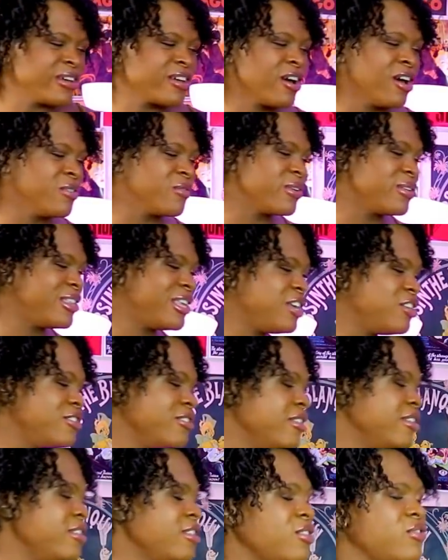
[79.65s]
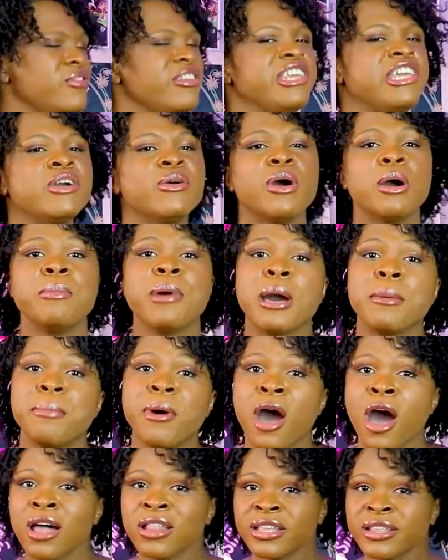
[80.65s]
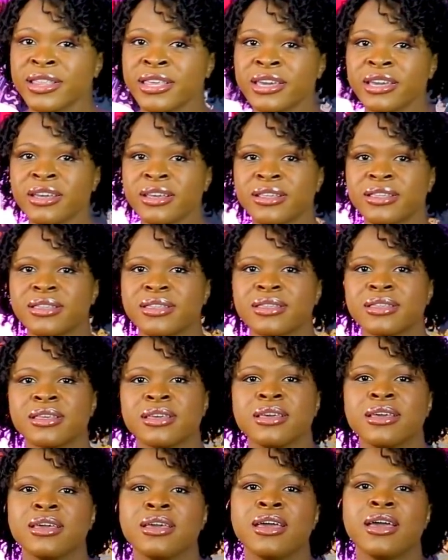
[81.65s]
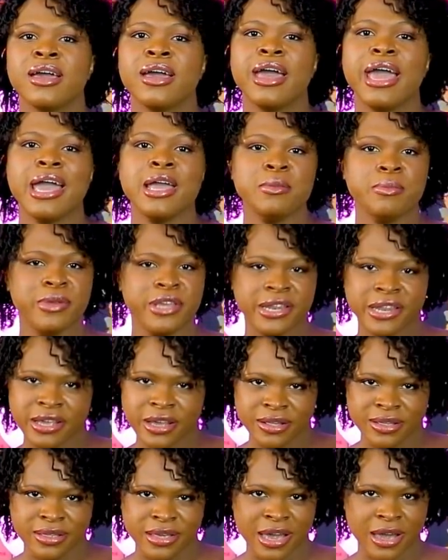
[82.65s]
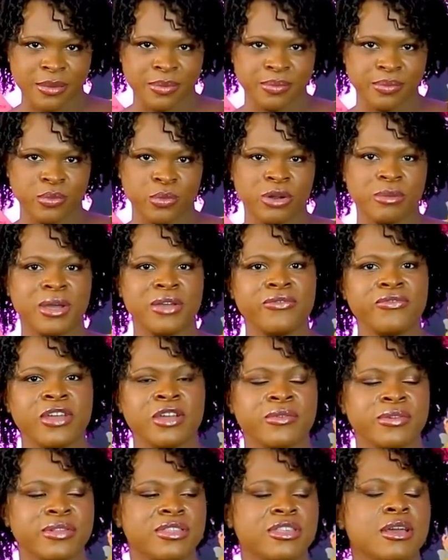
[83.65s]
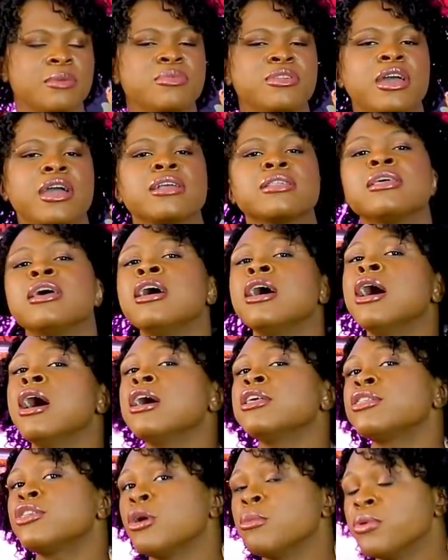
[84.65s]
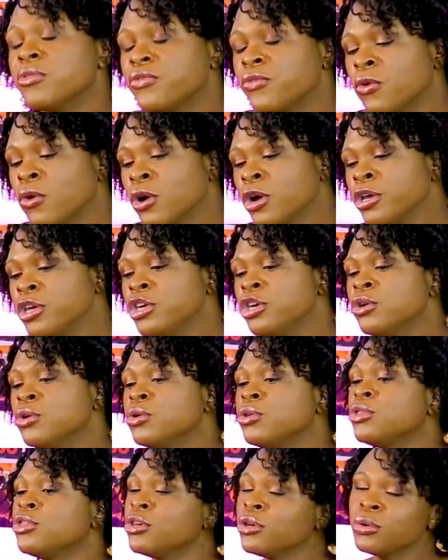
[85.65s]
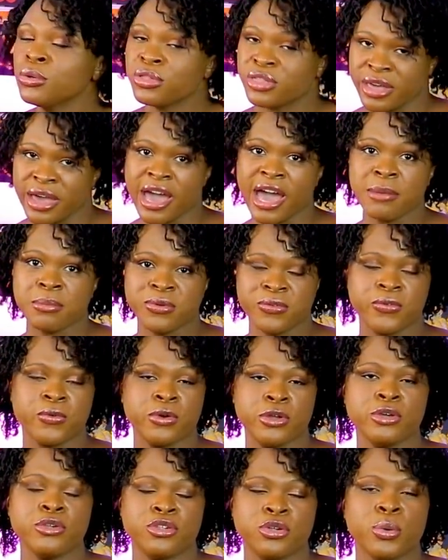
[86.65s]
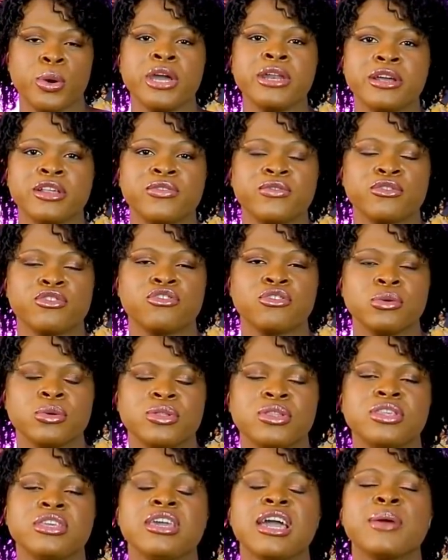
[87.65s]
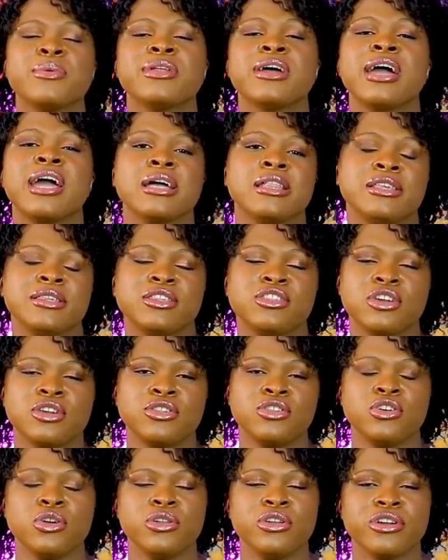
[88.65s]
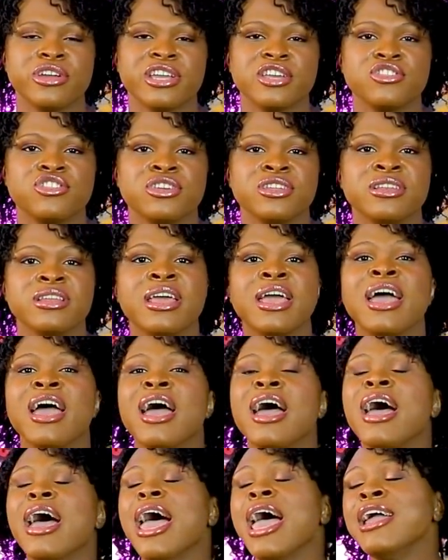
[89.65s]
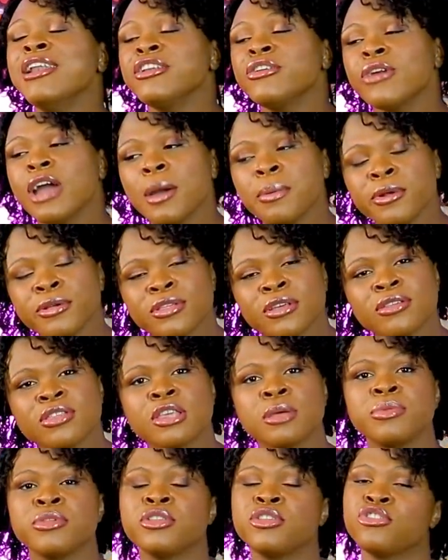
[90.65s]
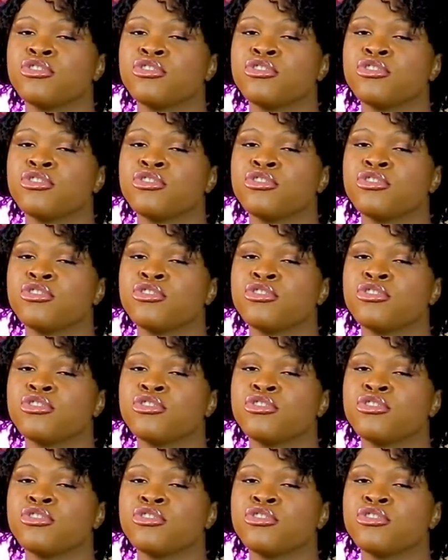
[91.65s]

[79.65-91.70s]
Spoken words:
a conversation in this video about politics and BDSM, one of my favorite subjects. So before you do that, before you join us for True Tea, I would highly suggest you go to your kitchen and grab yourself something to